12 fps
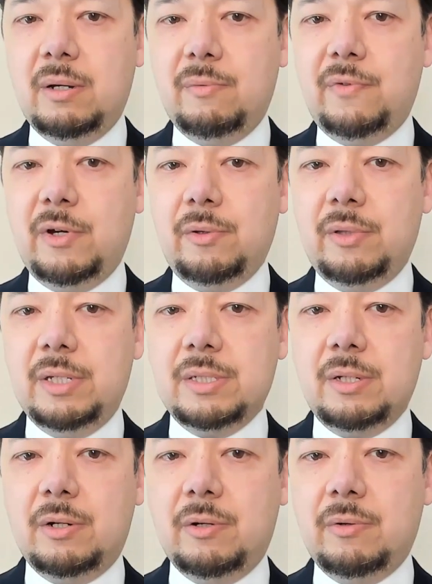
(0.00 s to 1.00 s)
fairly
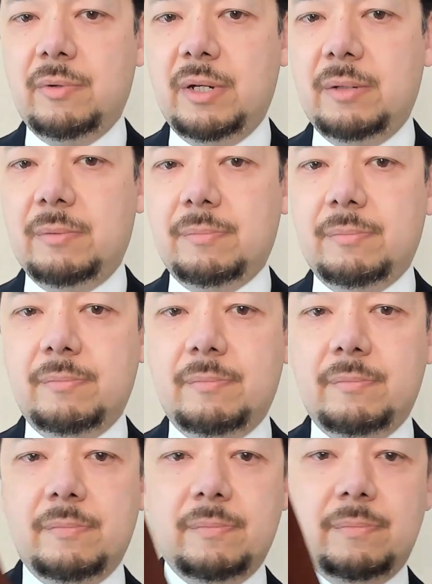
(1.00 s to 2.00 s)
so, right?
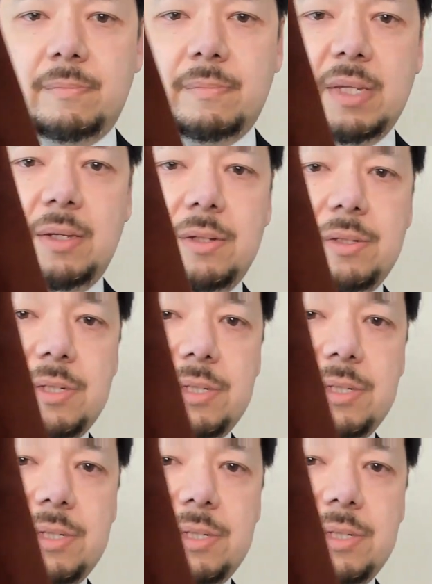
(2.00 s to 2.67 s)
You can